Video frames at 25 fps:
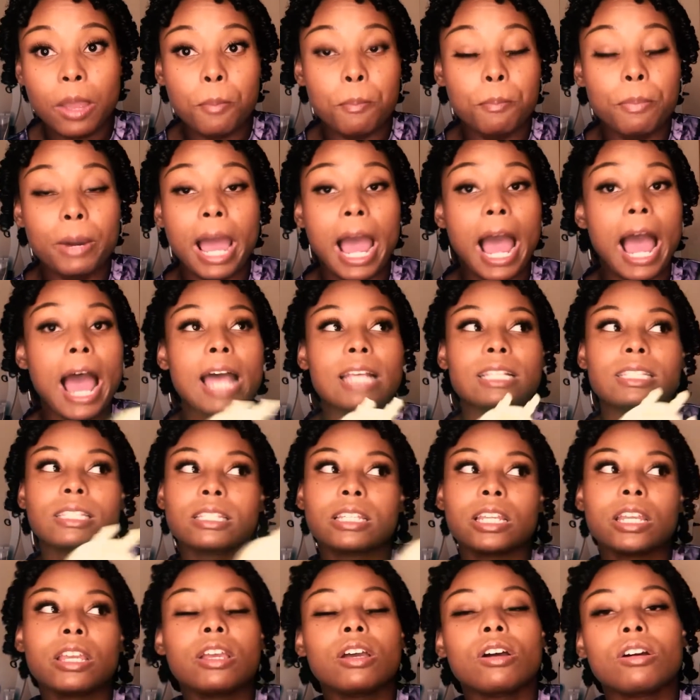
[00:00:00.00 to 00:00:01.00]
But I
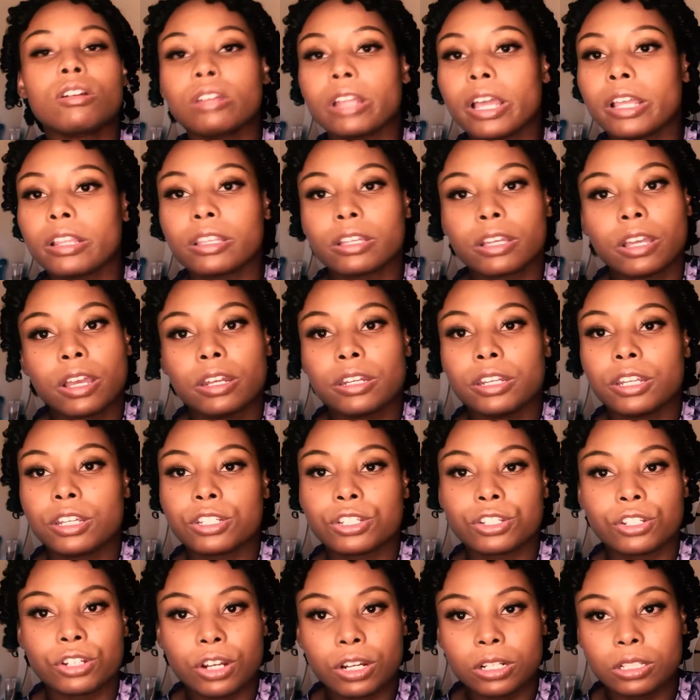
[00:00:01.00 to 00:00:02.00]
still let the
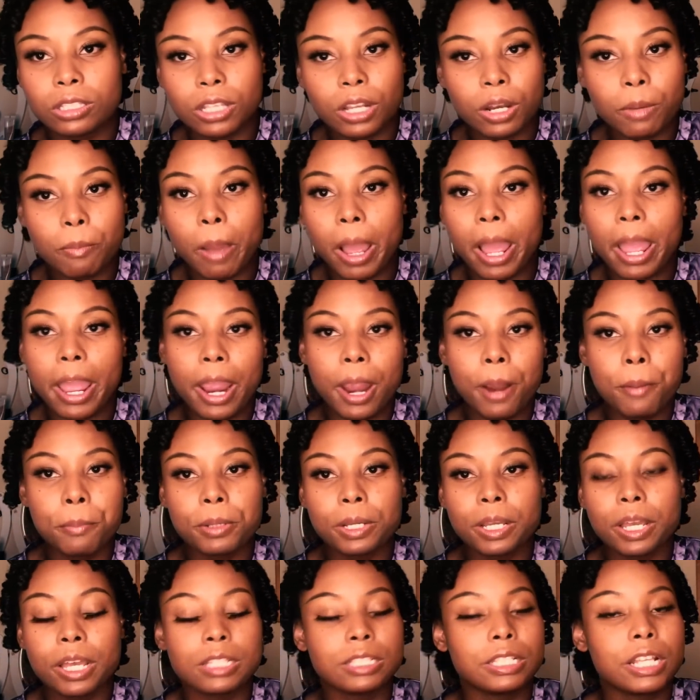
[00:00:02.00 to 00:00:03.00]
conditioner sit in my hair
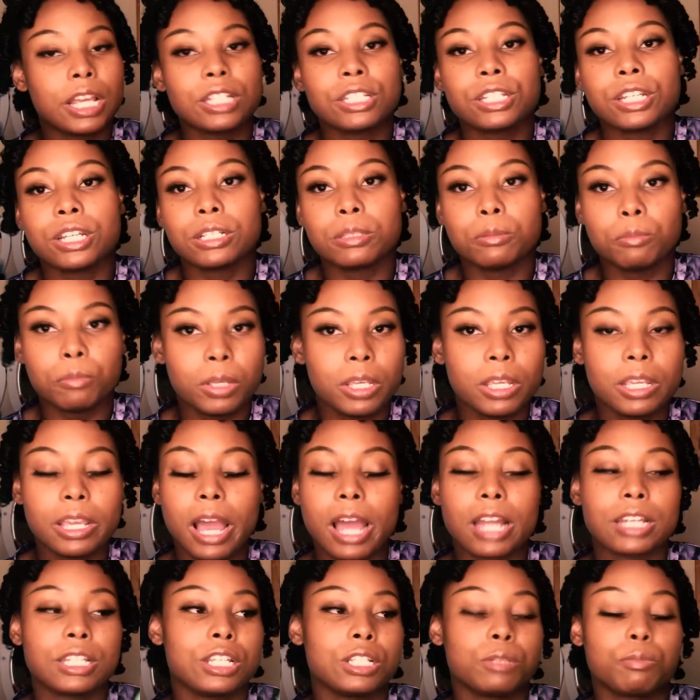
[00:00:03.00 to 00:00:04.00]
because that's just me.
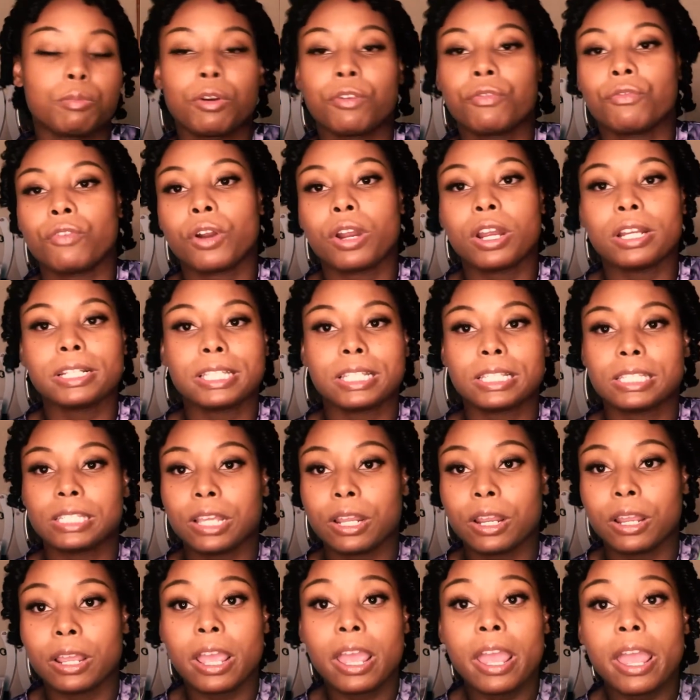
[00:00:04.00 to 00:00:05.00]
I just prefer it to
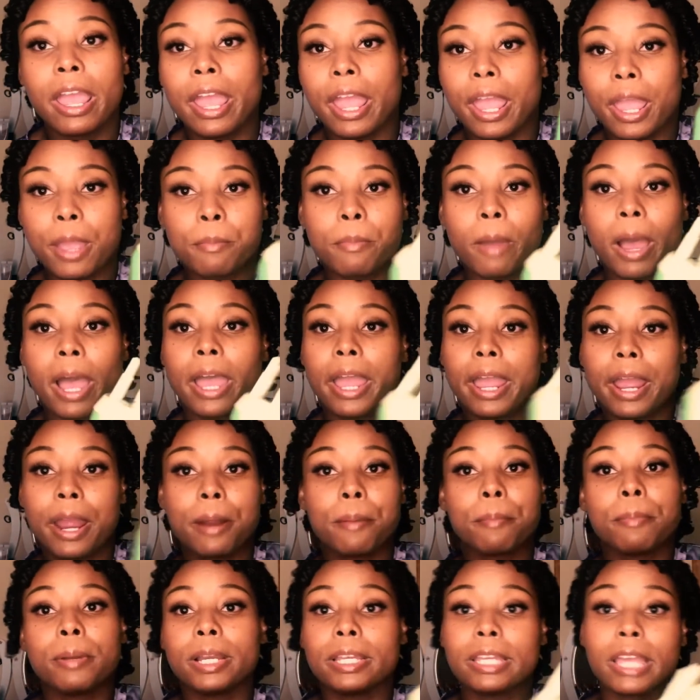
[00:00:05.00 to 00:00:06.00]
sit in my
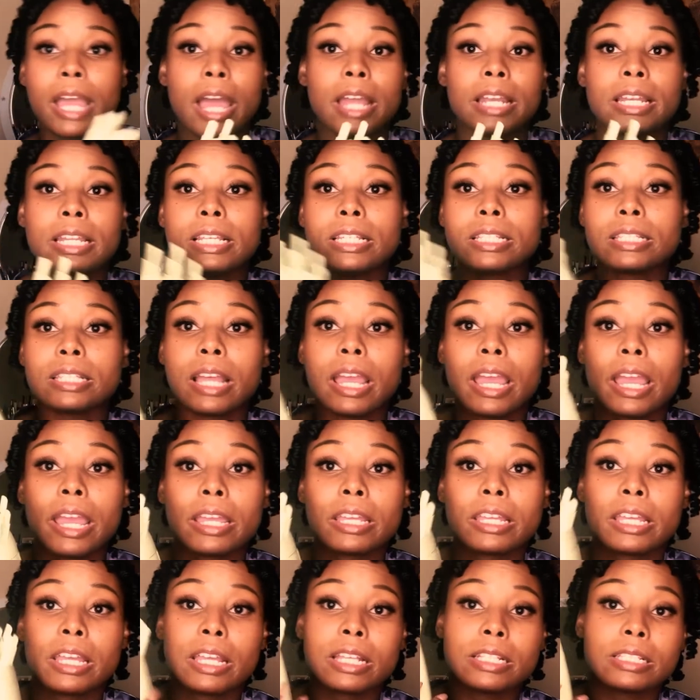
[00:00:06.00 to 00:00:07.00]
hair. But yeah, this
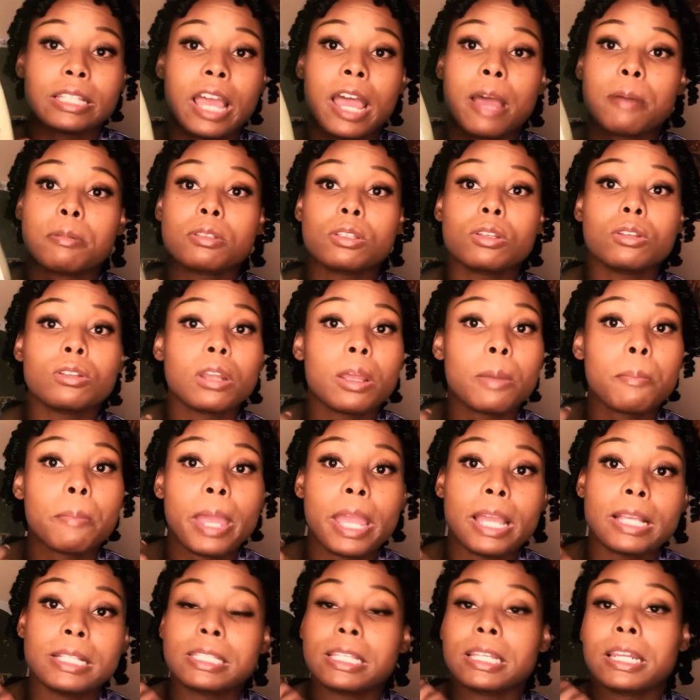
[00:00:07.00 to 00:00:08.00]
thing is absolutely
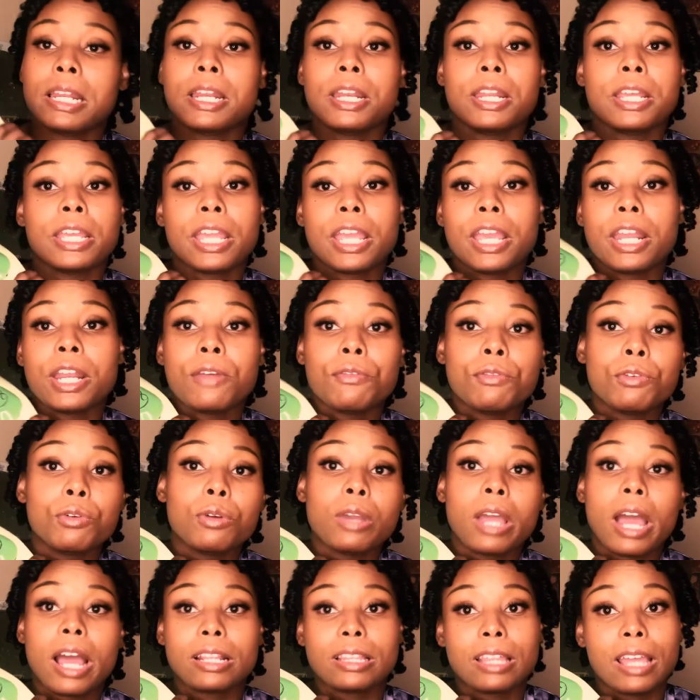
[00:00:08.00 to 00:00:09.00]
amazing. And again, if you
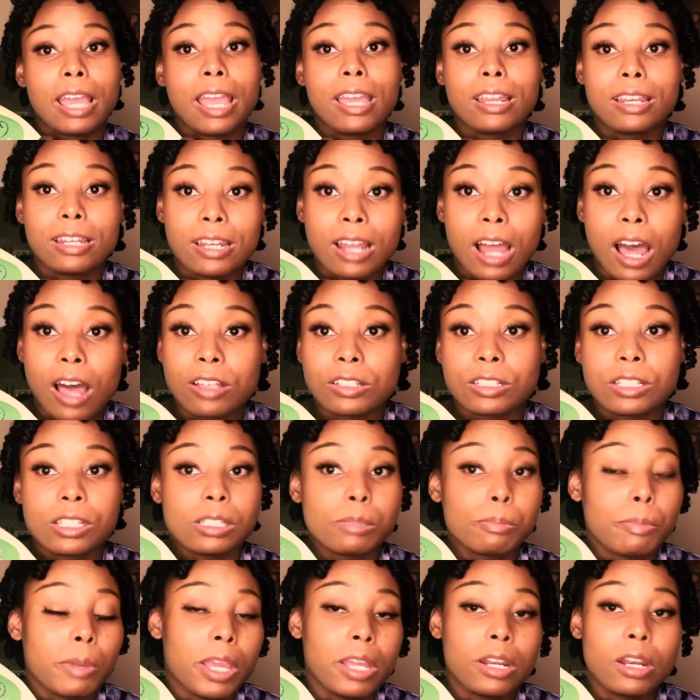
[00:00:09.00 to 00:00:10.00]
got the $80 to
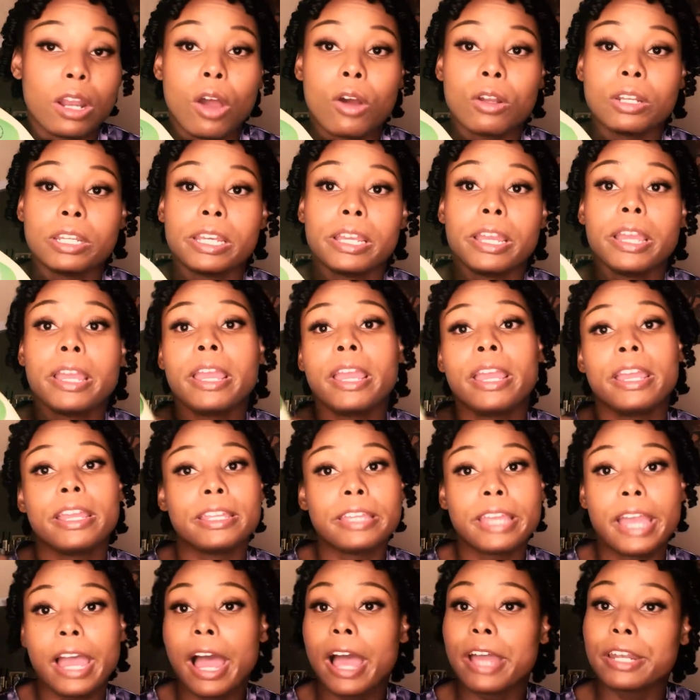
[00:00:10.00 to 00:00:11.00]
spend on it,
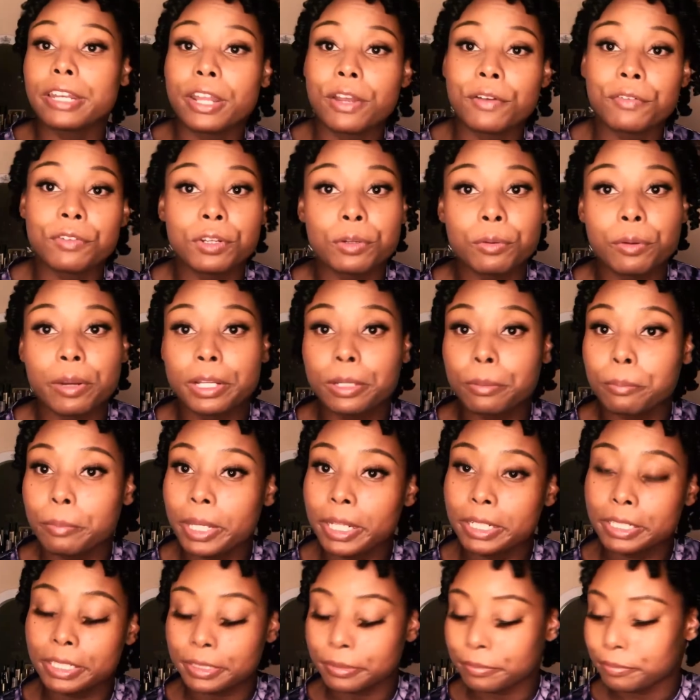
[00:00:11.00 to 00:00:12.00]
yeah, I definitely
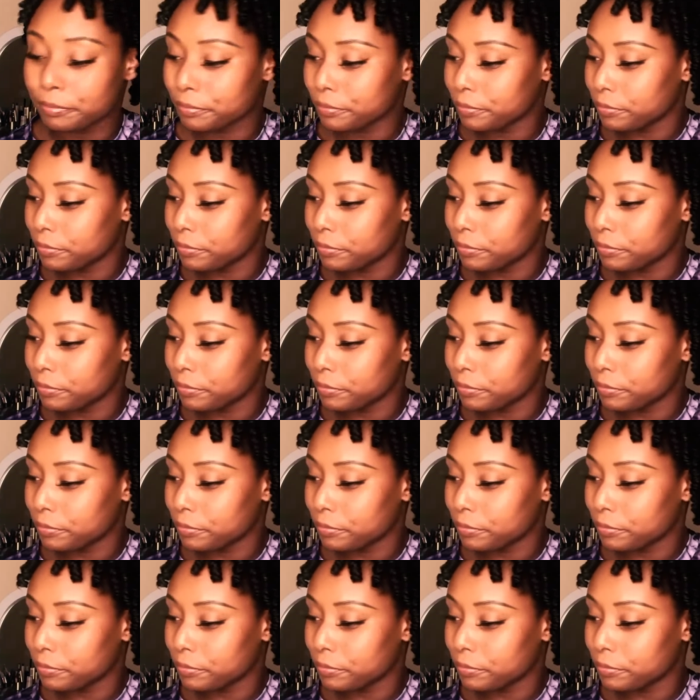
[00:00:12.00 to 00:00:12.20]
recommend it.